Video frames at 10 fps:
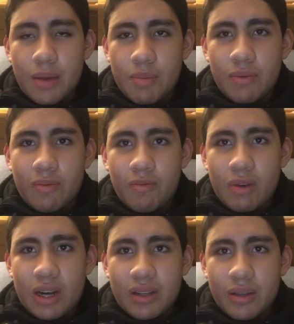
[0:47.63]
but
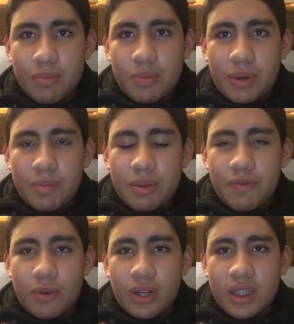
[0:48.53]
while but
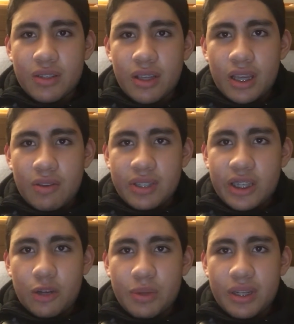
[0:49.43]
before his he was
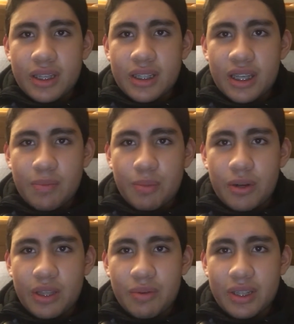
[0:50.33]
celebrating his tenth
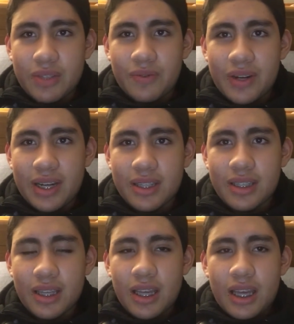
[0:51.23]
birthday with his friends.